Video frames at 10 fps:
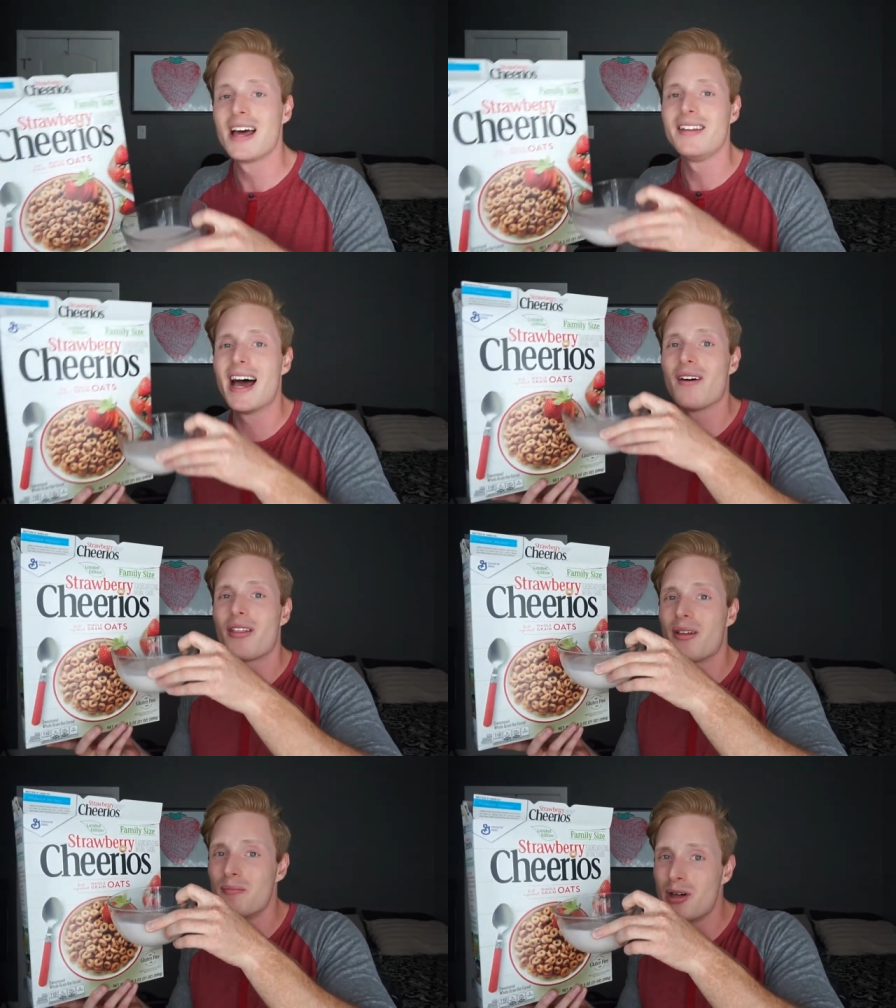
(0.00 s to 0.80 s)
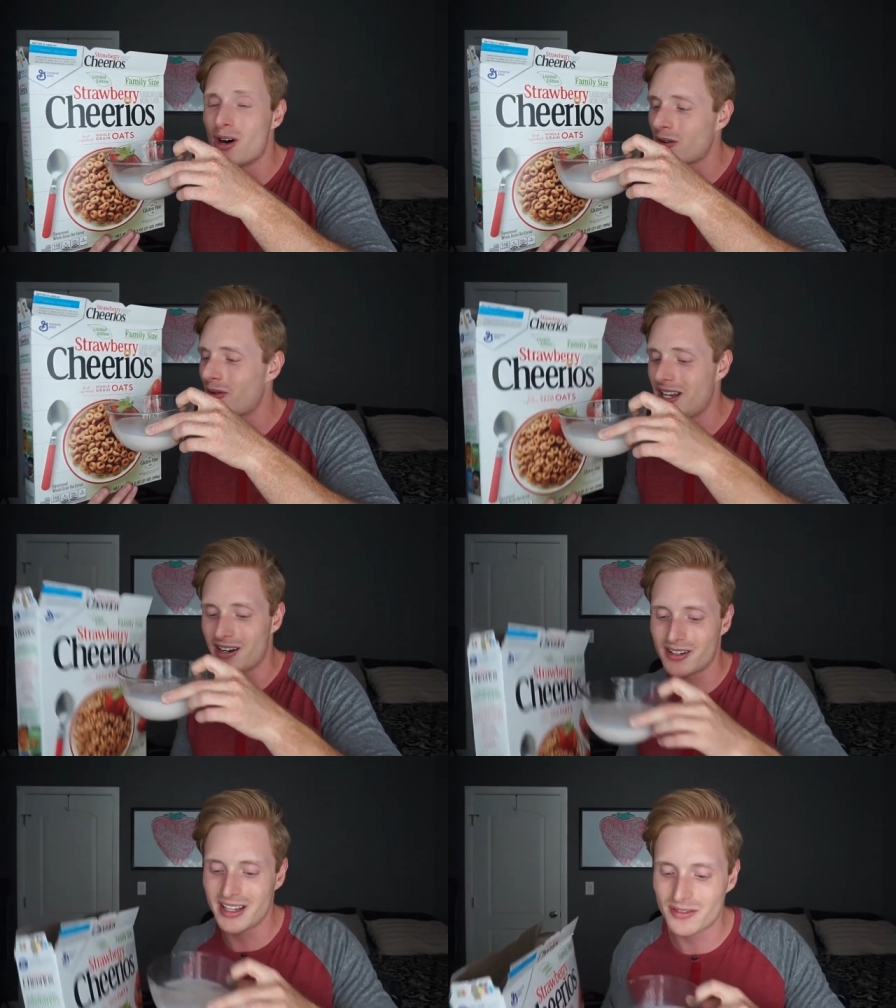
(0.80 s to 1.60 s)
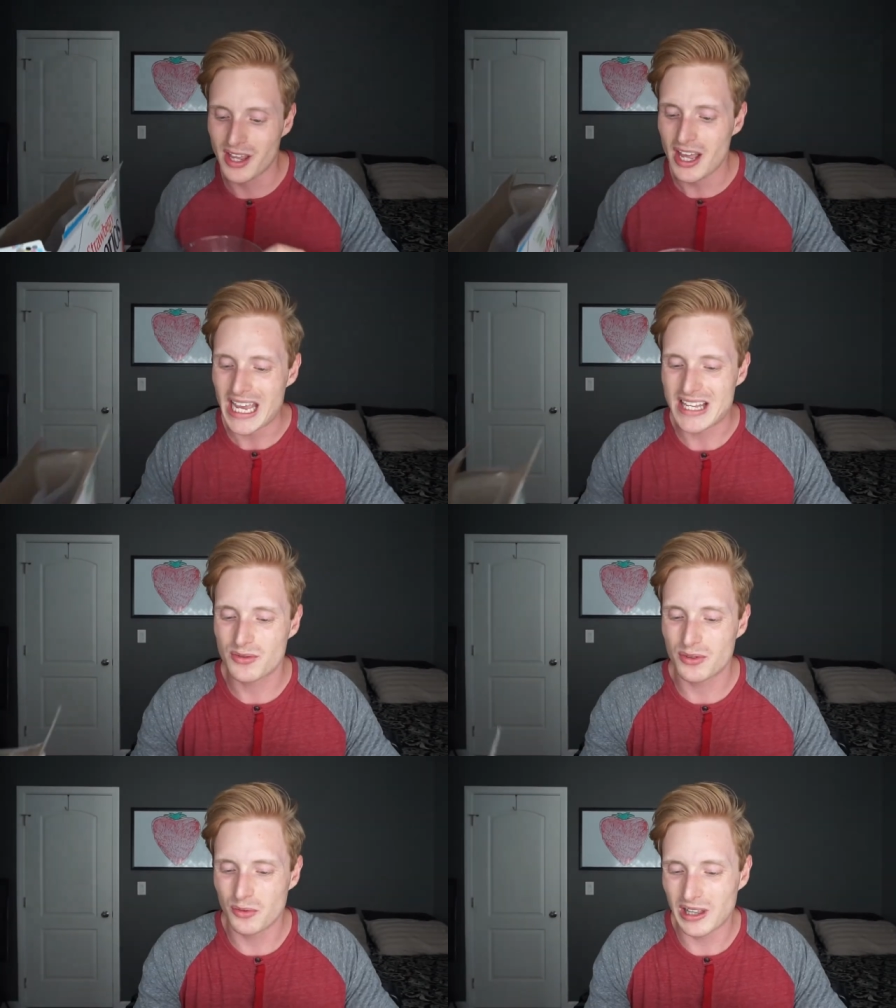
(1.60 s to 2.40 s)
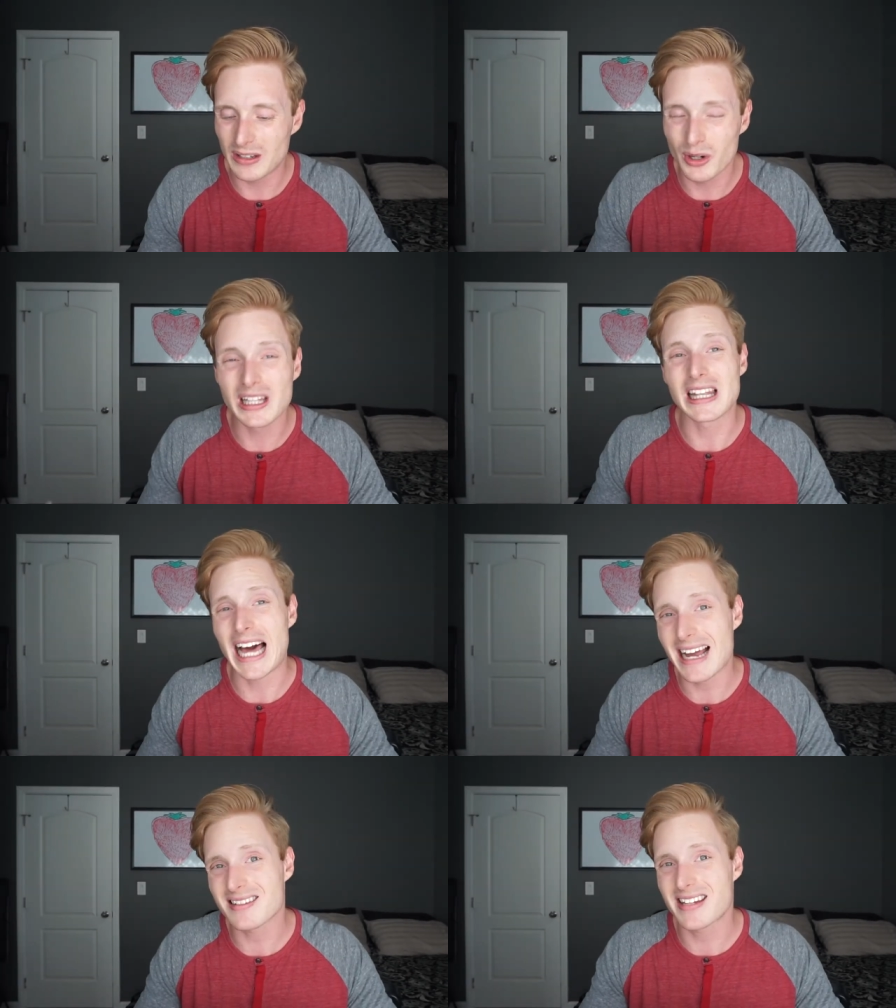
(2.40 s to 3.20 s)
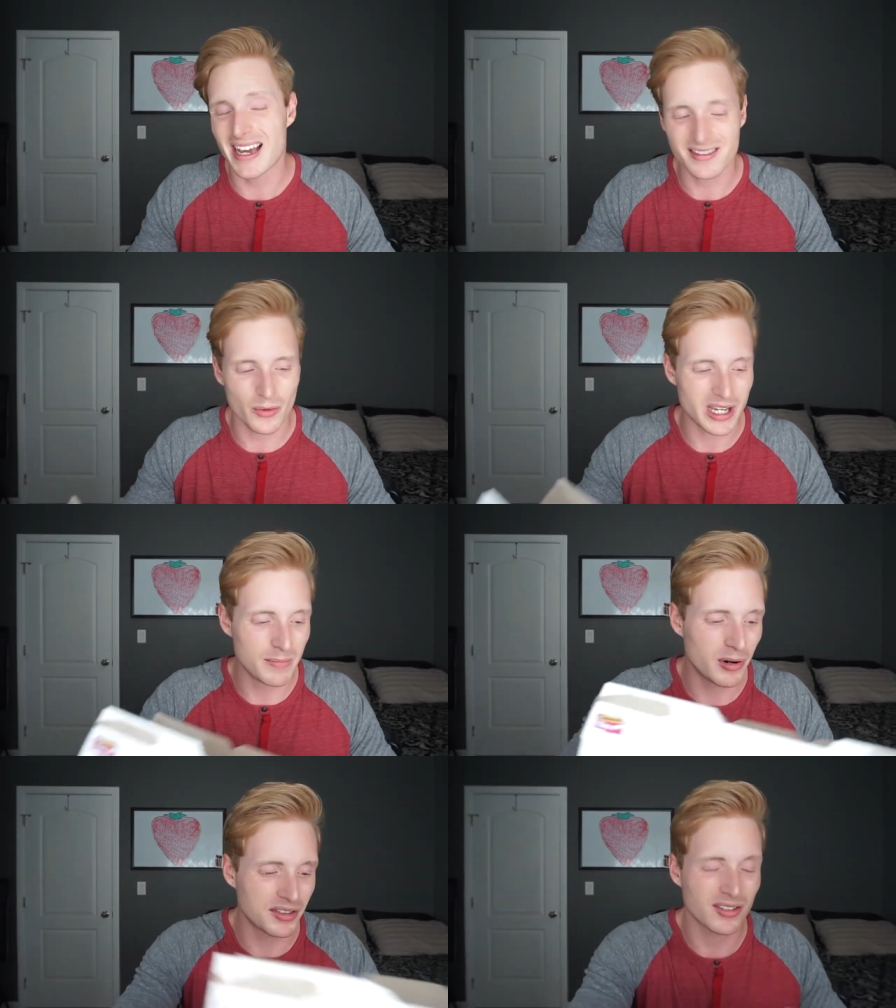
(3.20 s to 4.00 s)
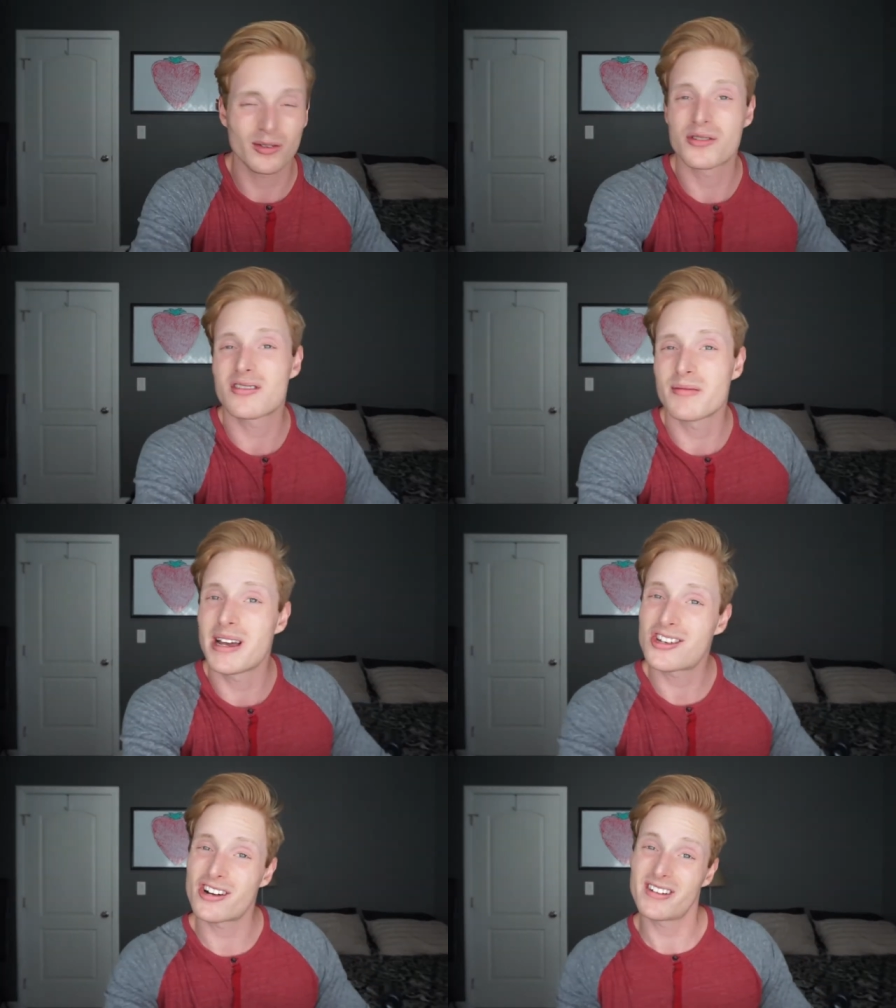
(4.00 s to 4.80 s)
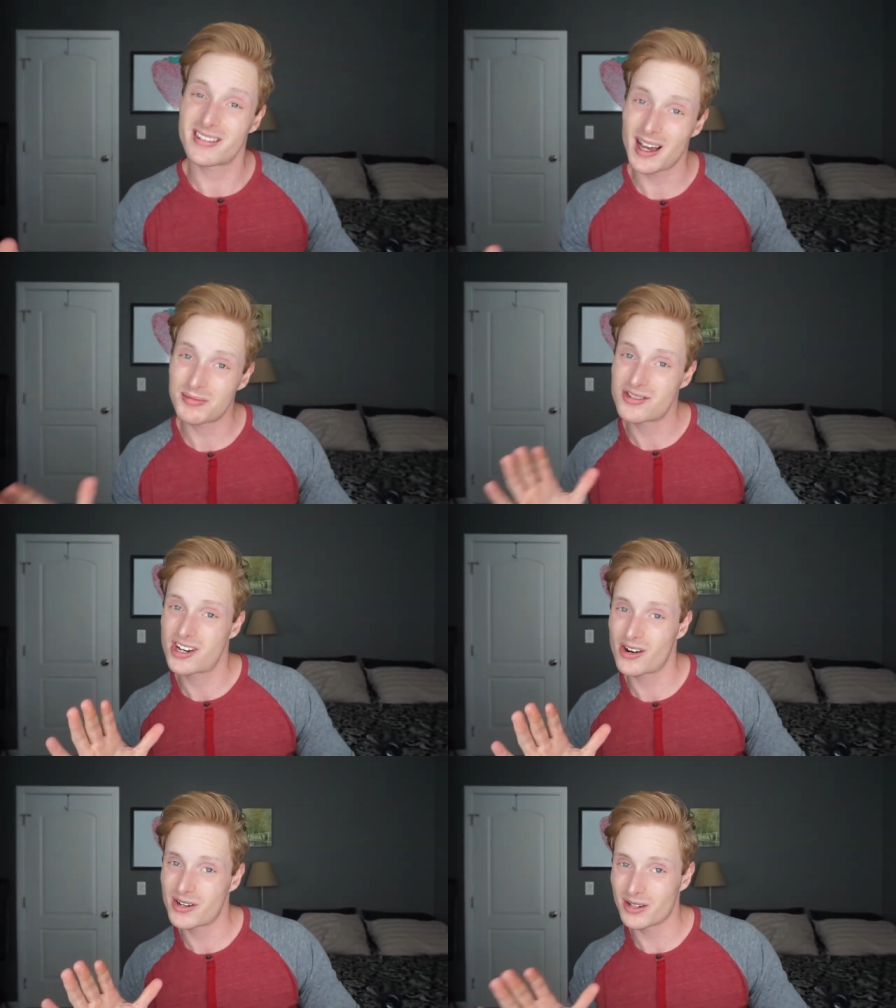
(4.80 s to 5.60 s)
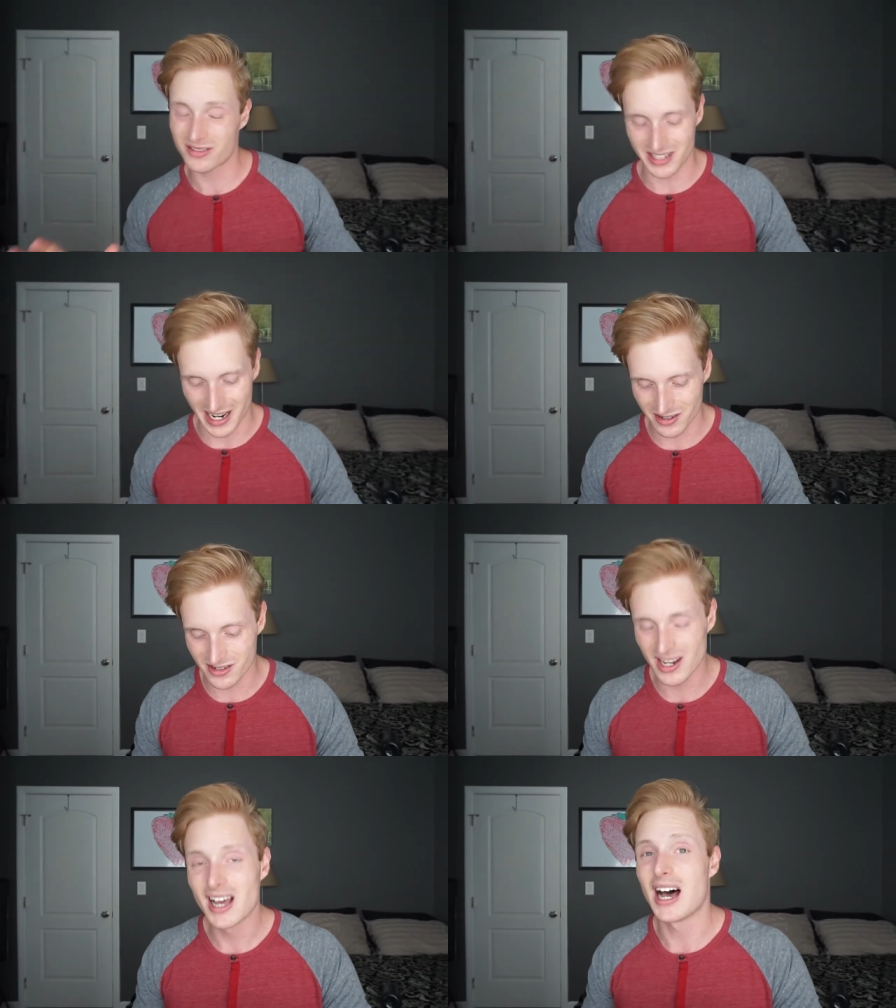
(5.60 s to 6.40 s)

Now, the milk right here is, is the really last test that we can put this through just to make sure if it's up to Cheerio standards.